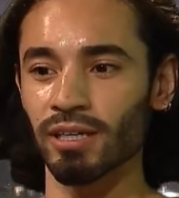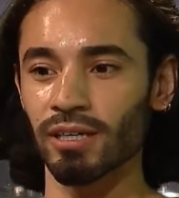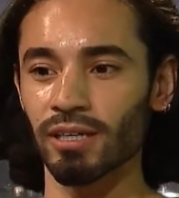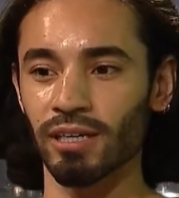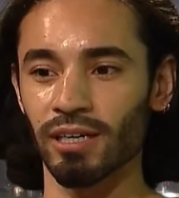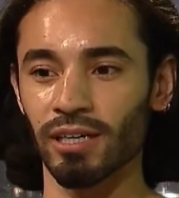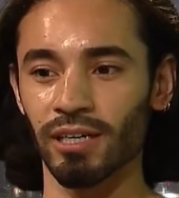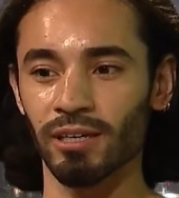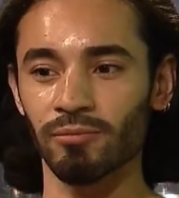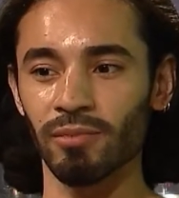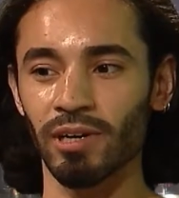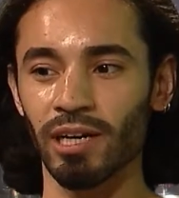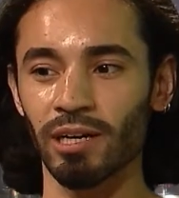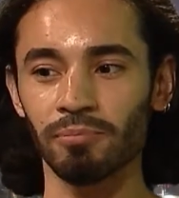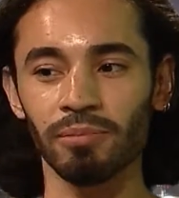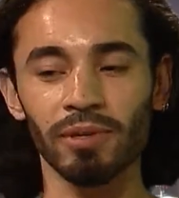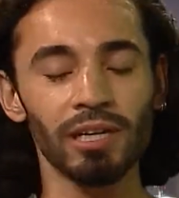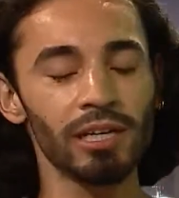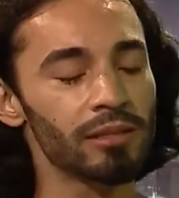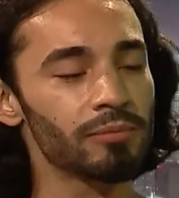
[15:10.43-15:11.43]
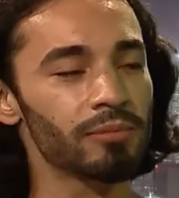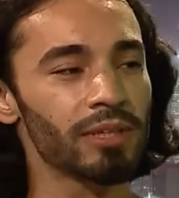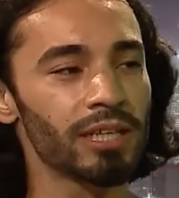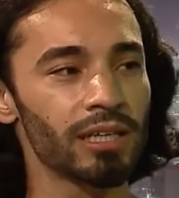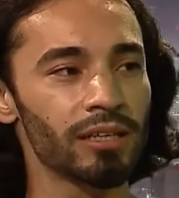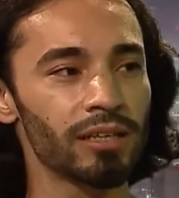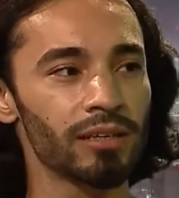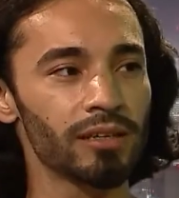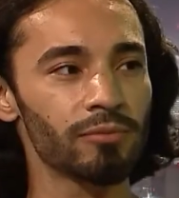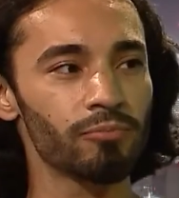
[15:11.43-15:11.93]

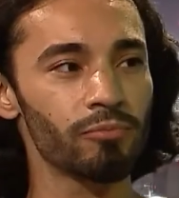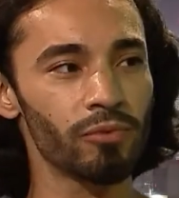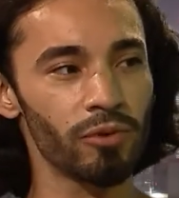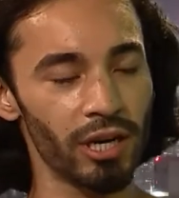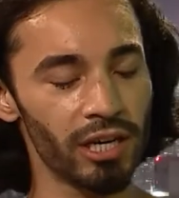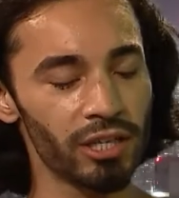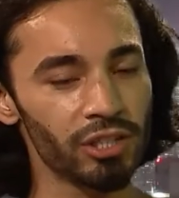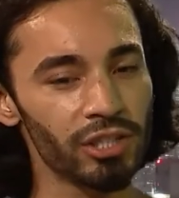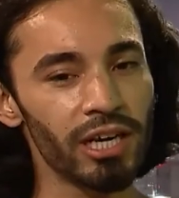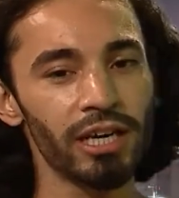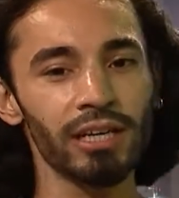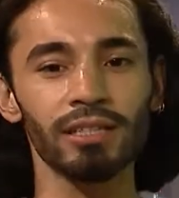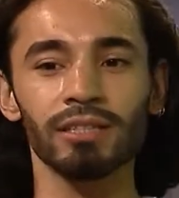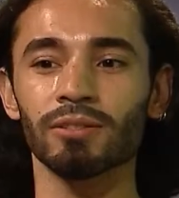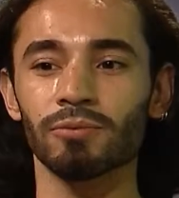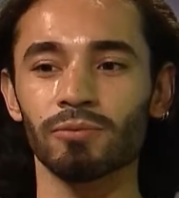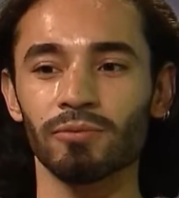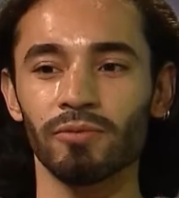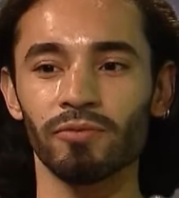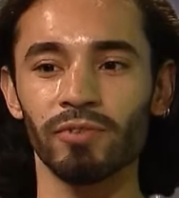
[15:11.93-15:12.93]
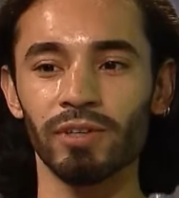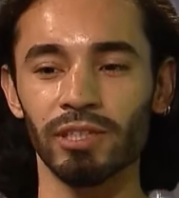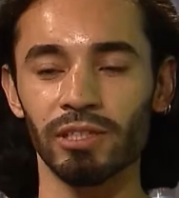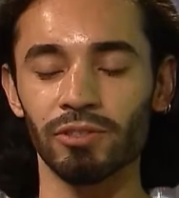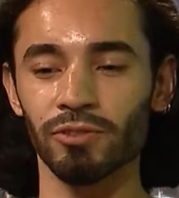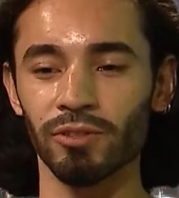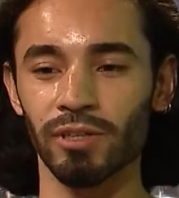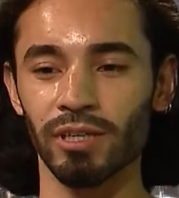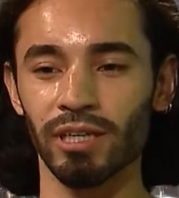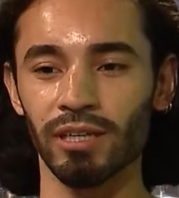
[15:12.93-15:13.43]
upcoming projects
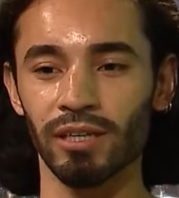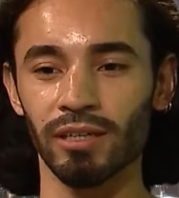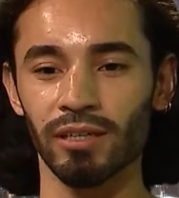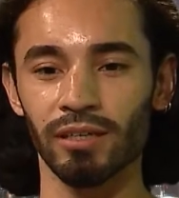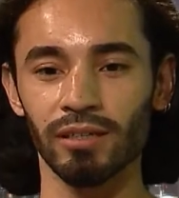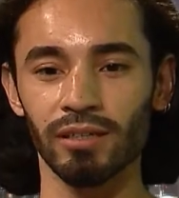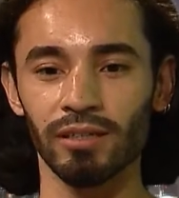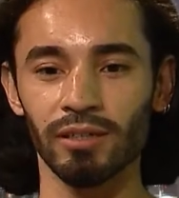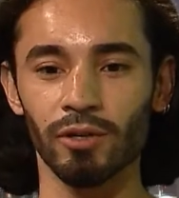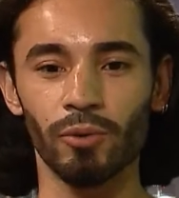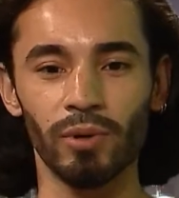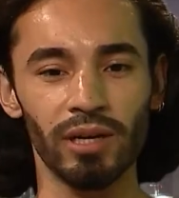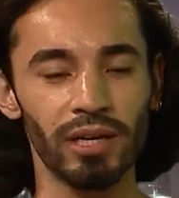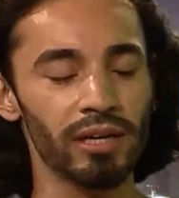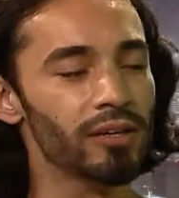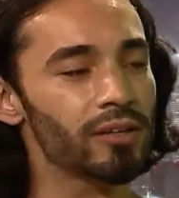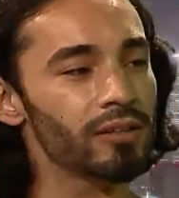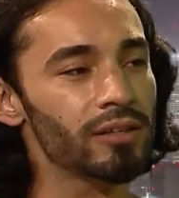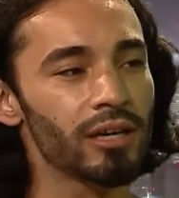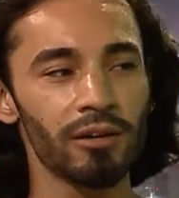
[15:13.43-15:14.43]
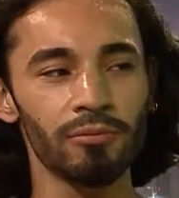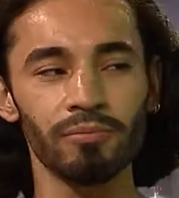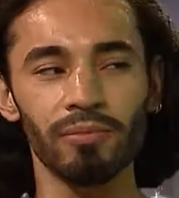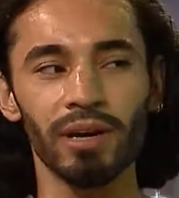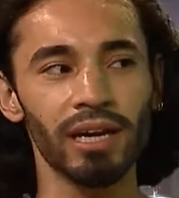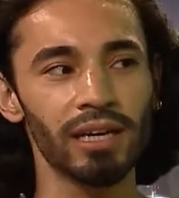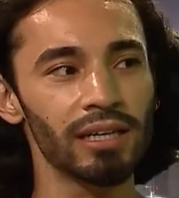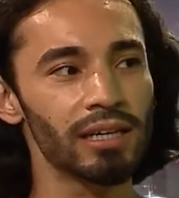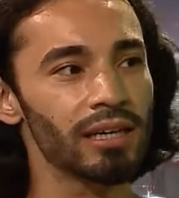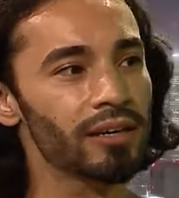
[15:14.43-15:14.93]
featuring queer,
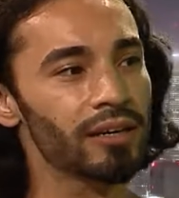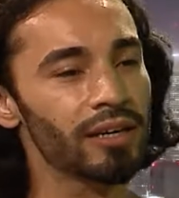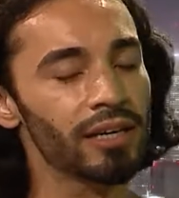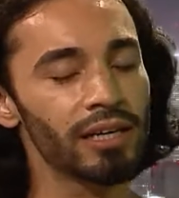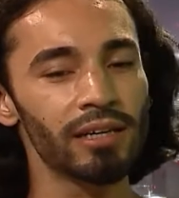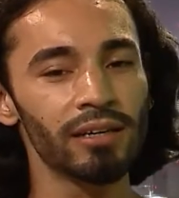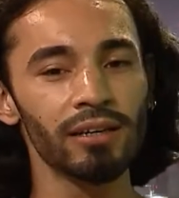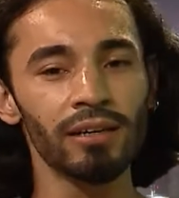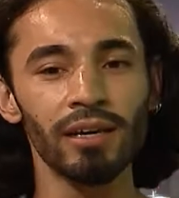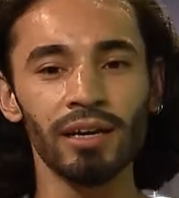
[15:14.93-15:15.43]
non-binary